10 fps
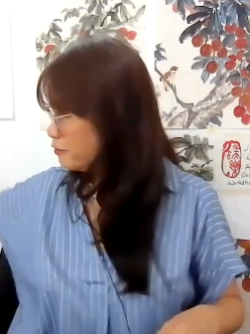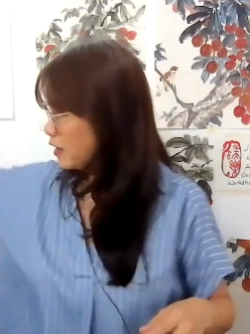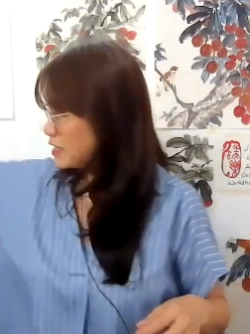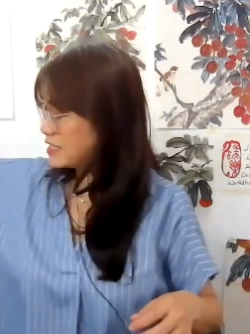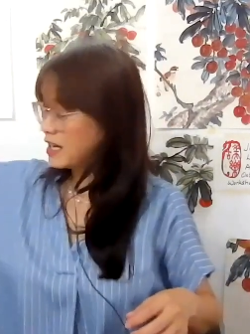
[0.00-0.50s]

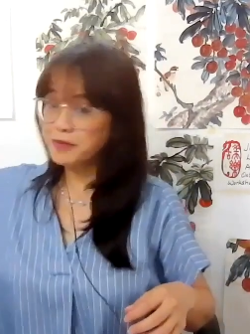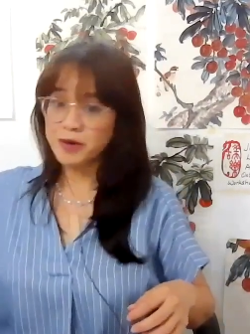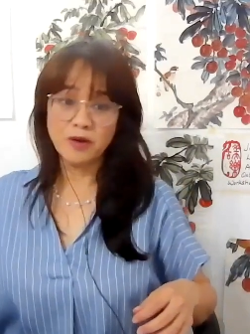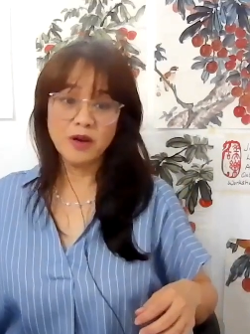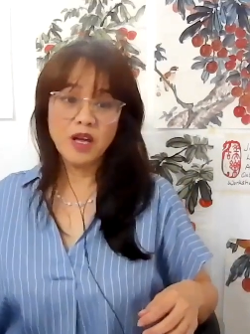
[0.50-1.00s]
For
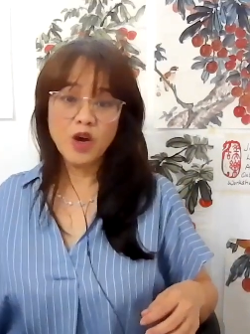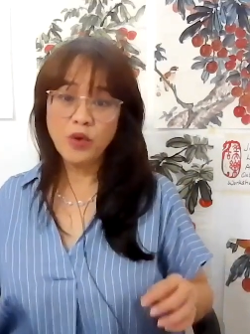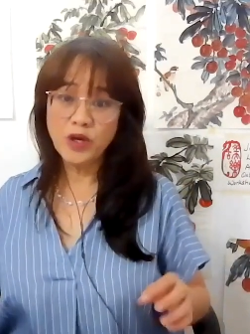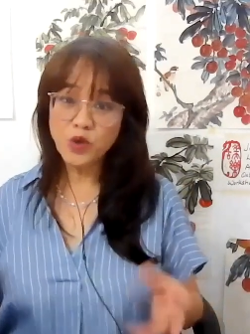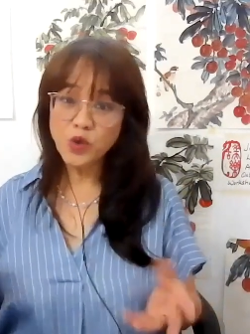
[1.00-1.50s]
example,
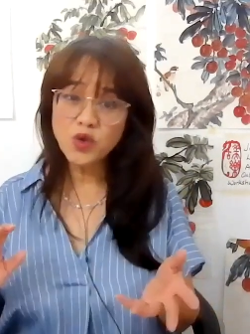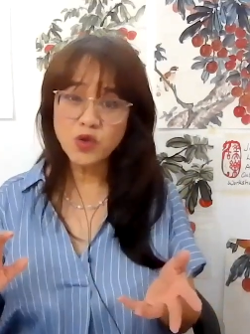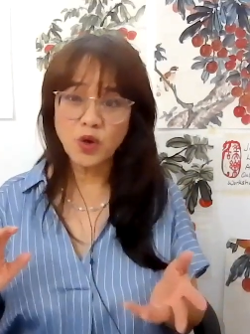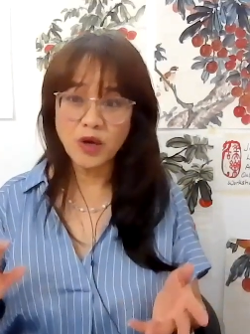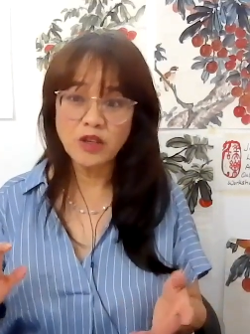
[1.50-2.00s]
we
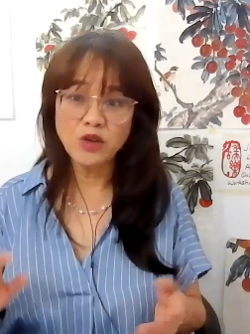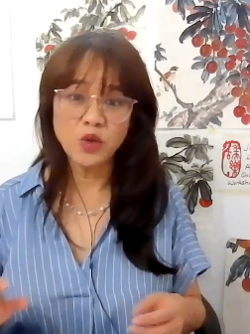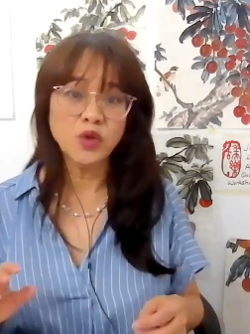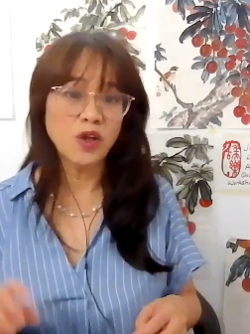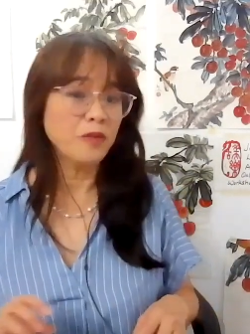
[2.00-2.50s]
usually
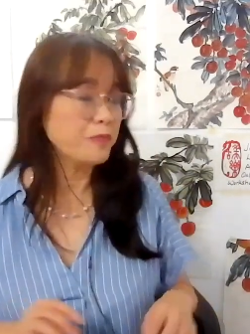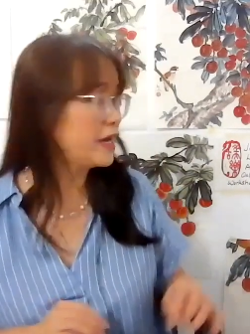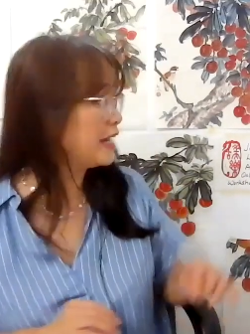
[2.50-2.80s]
do not